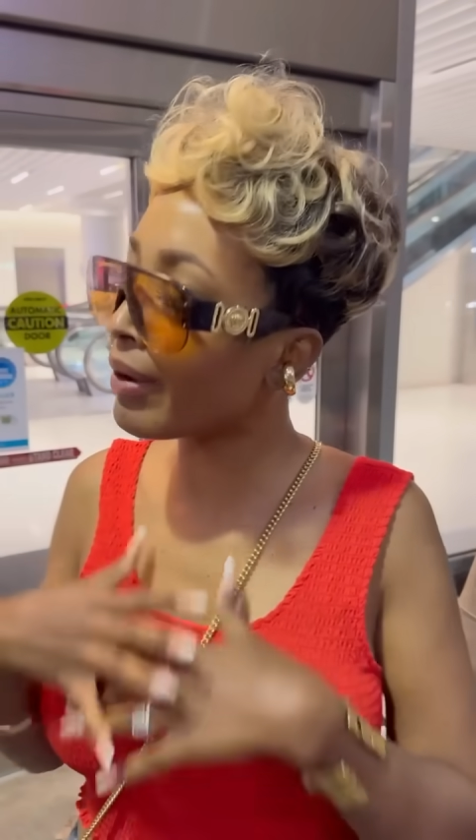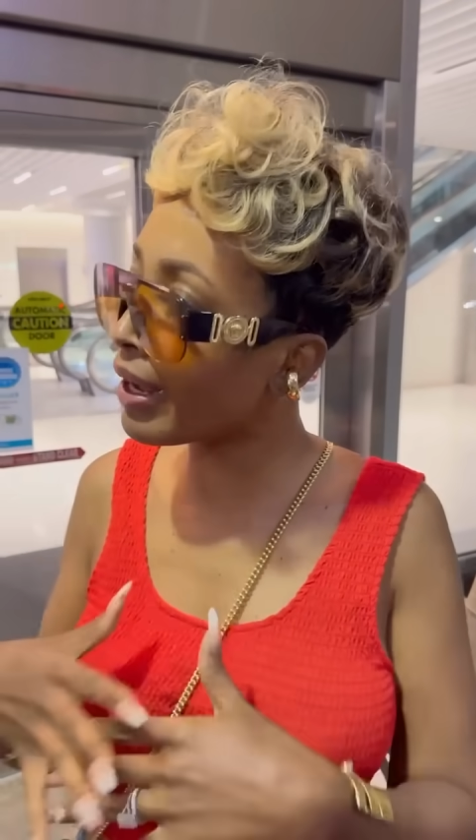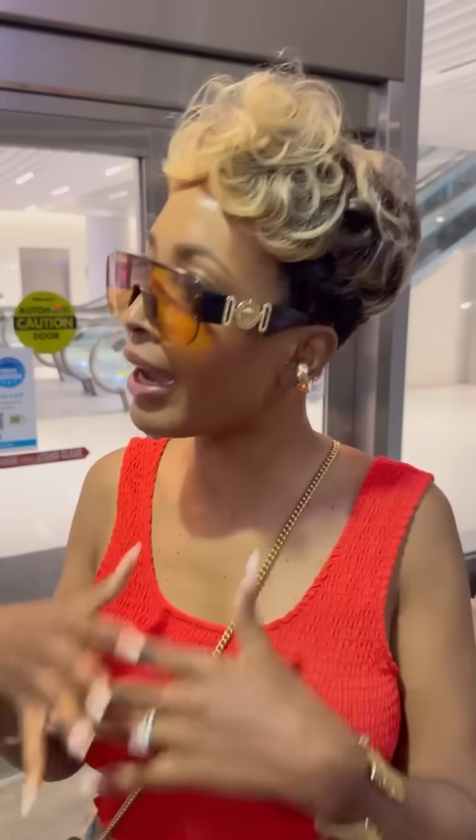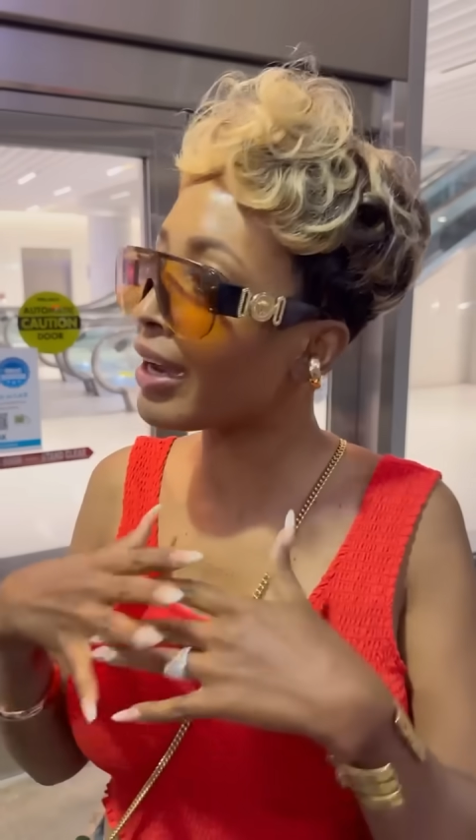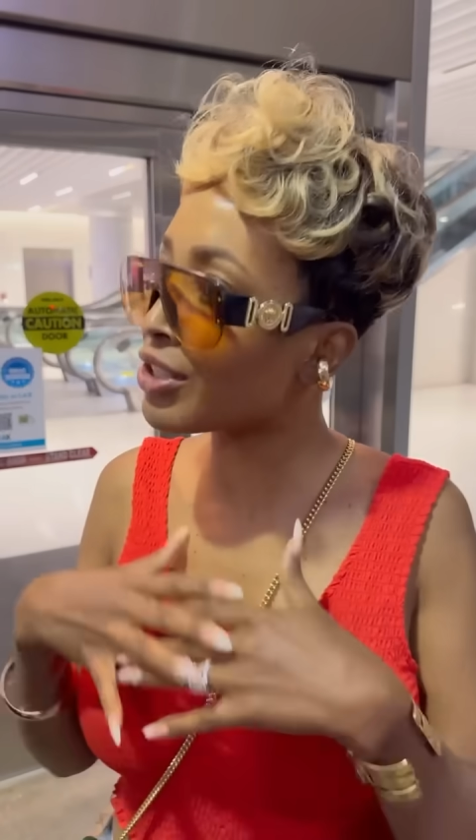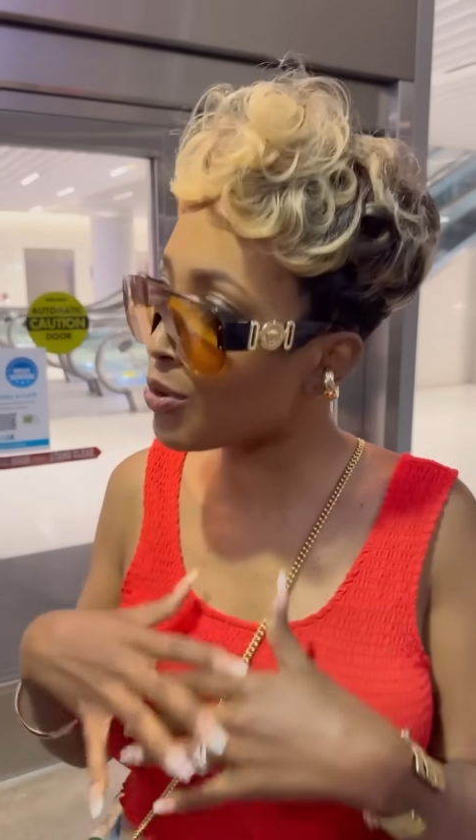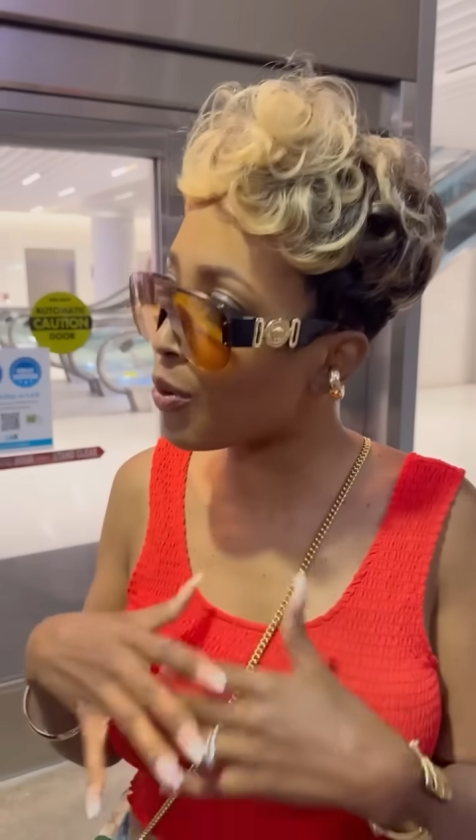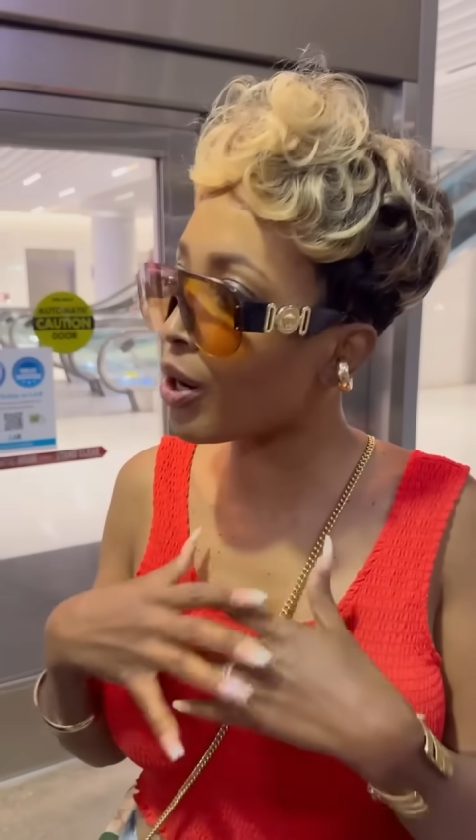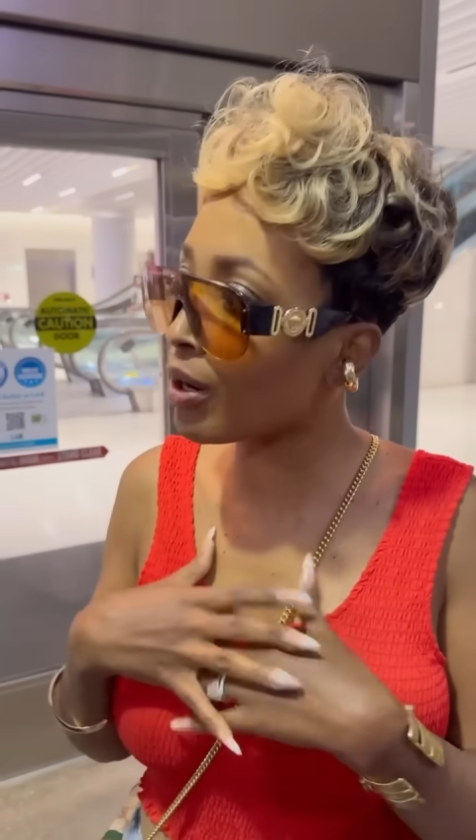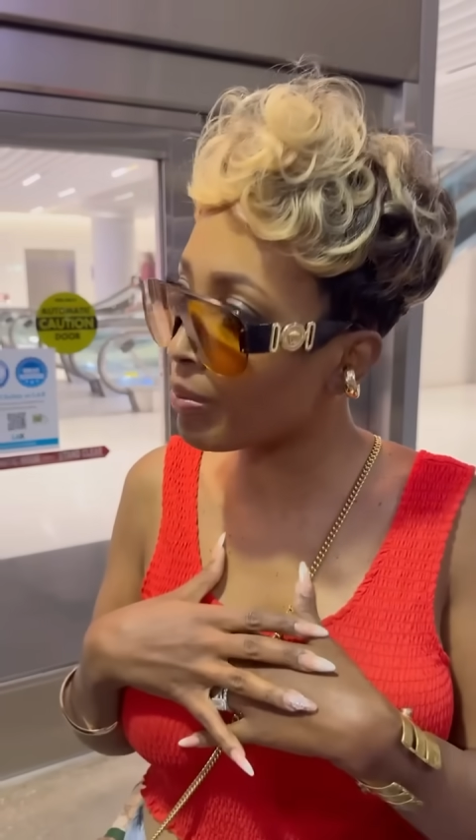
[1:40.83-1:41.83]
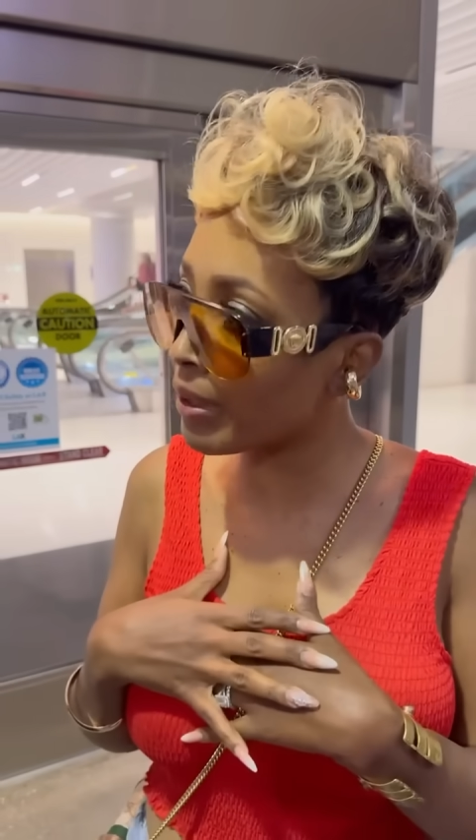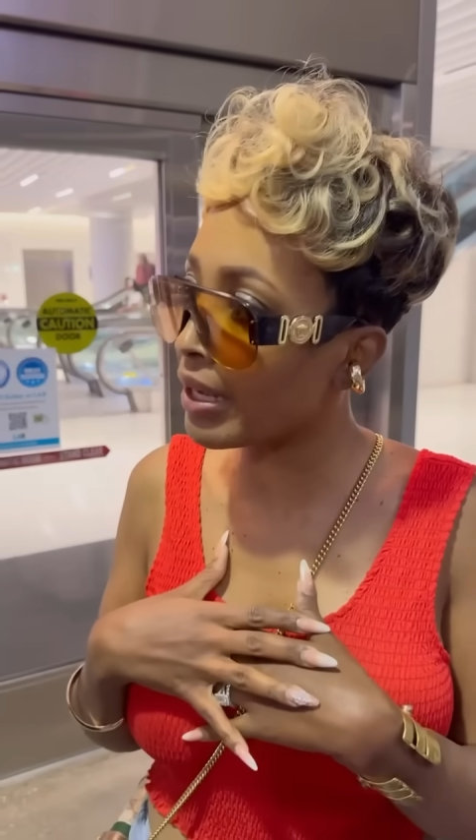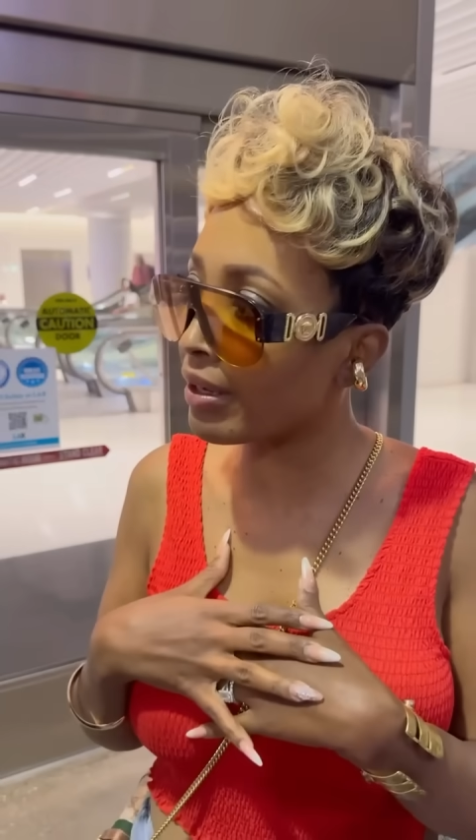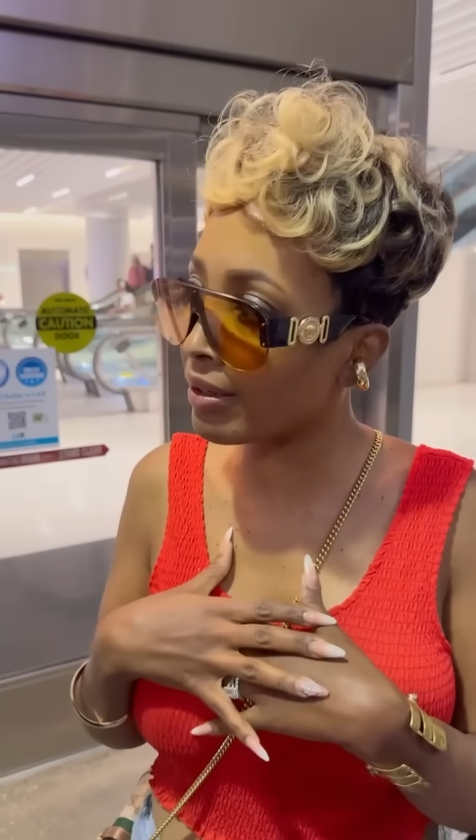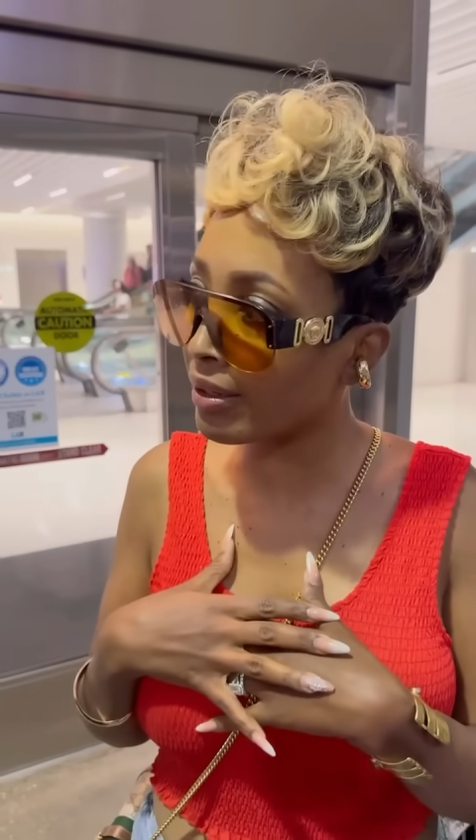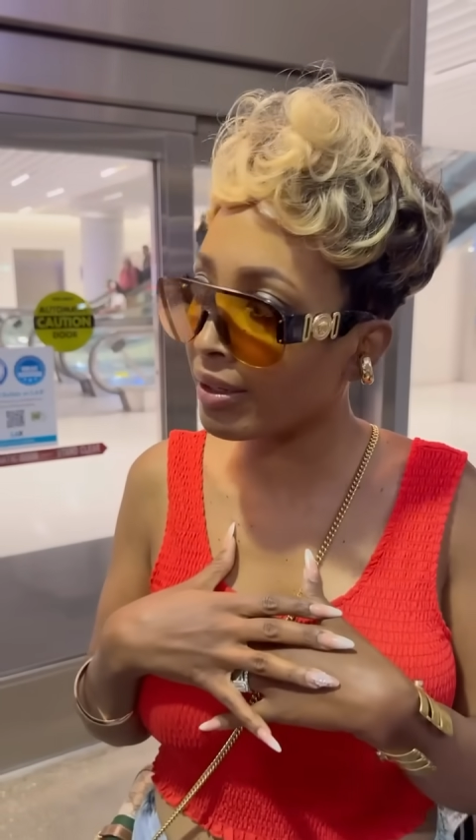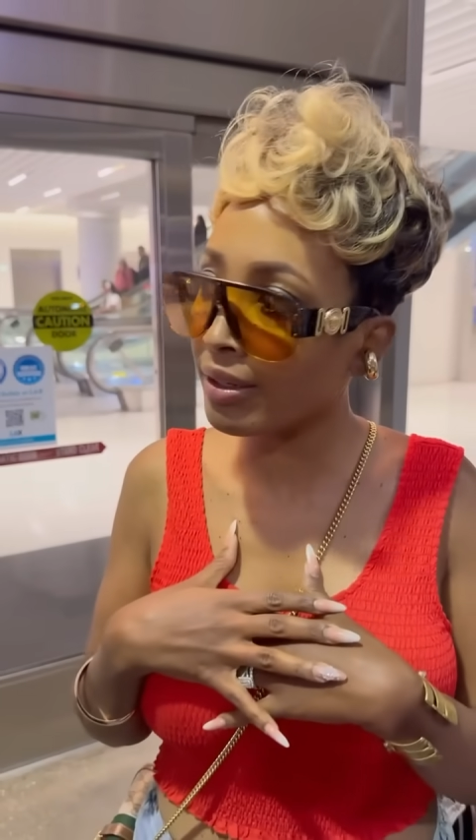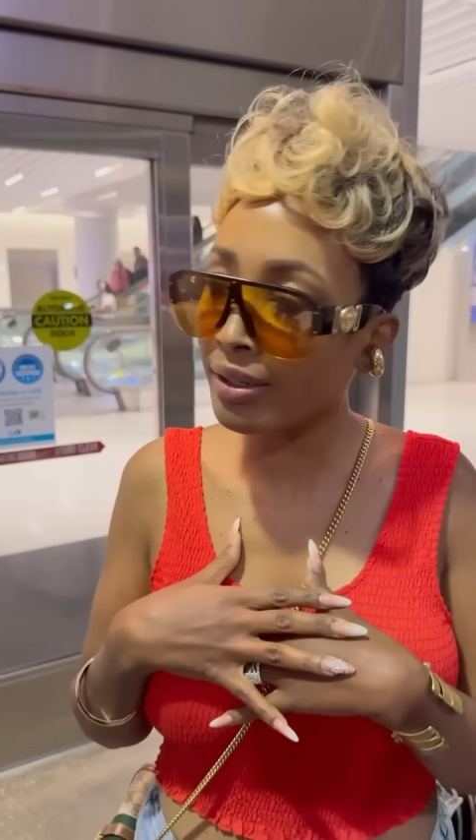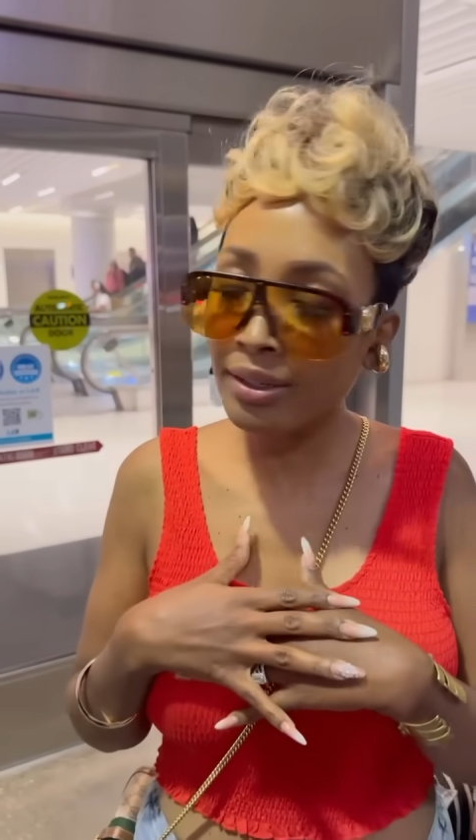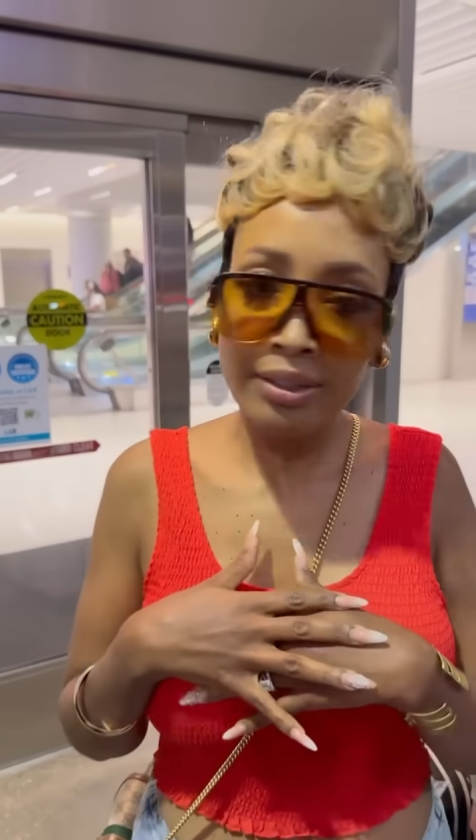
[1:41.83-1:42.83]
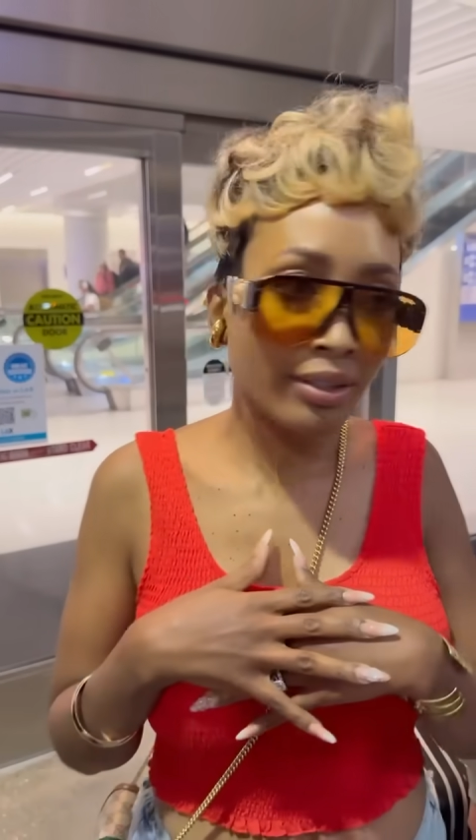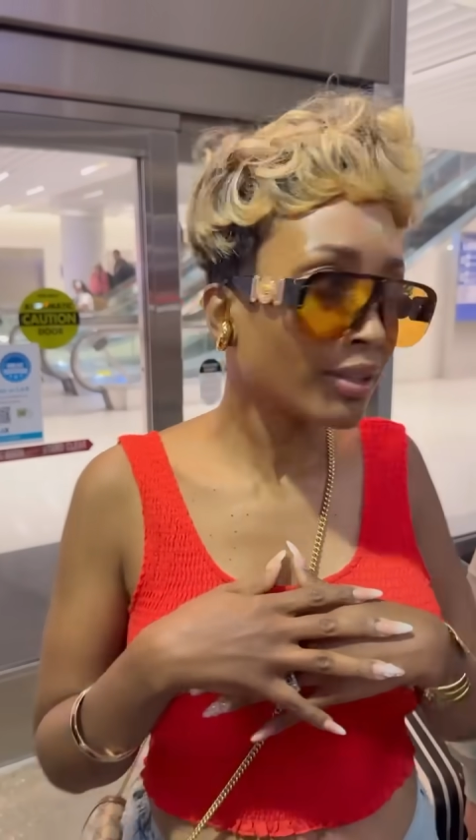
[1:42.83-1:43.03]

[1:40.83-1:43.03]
God to work on me. Yes, girl.